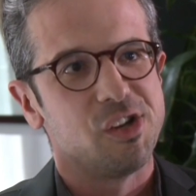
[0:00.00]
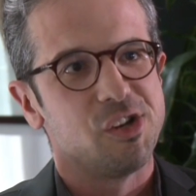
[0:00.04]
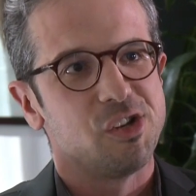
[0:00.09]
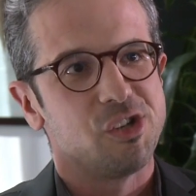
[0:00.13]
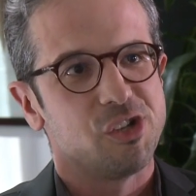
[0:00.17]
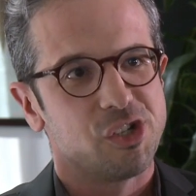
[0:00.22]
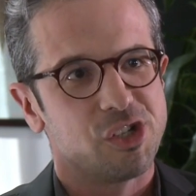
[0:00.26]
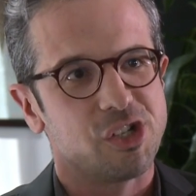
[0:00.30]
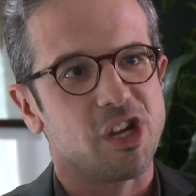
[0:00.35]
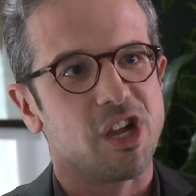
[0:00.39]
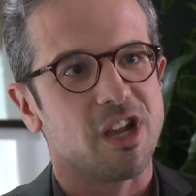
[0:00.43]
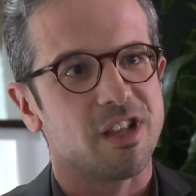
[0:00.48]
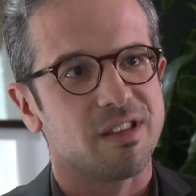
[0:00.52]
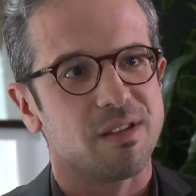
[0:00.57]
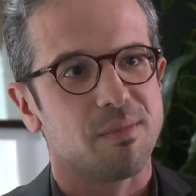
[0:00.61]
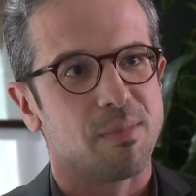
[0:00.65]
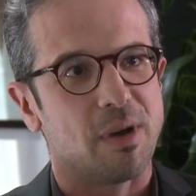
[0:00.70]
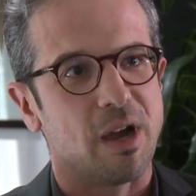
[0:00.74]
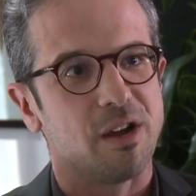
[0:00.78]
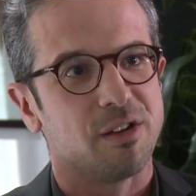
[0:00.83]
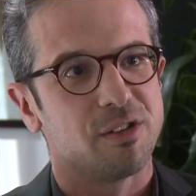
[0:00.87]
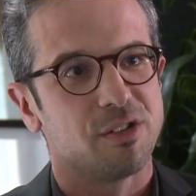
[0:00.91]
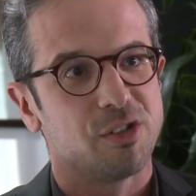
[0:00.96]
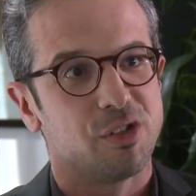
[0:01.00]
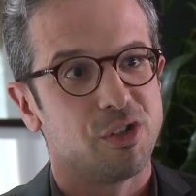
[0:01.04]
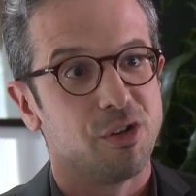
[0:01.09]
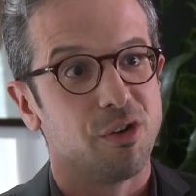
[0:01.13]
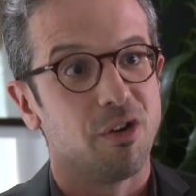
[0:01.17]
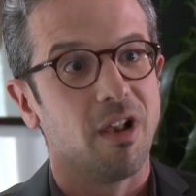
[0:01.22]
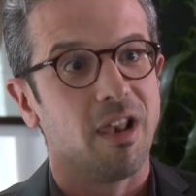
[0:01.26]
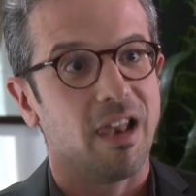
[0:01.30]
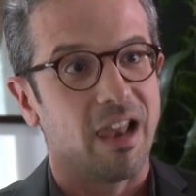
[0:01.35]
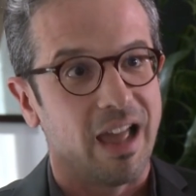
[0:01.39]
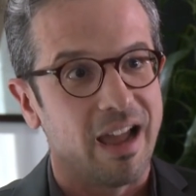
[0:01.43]
shot about
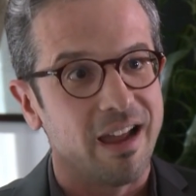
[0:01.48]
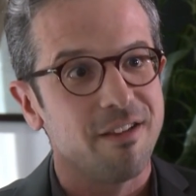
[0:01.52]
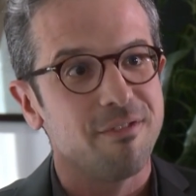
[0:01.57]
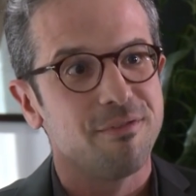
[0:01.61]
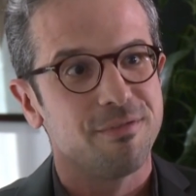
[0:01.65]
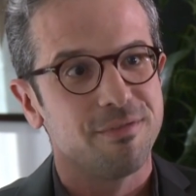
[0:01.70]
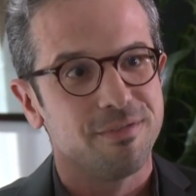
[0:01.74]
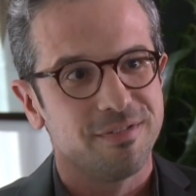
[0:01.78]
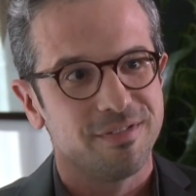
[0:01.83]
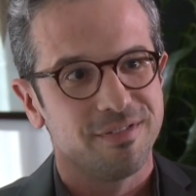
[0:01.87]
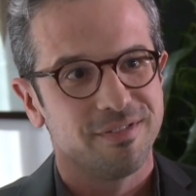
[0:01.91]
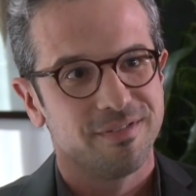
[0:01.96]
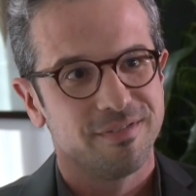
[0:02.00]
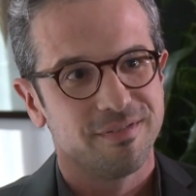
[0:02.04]
your life?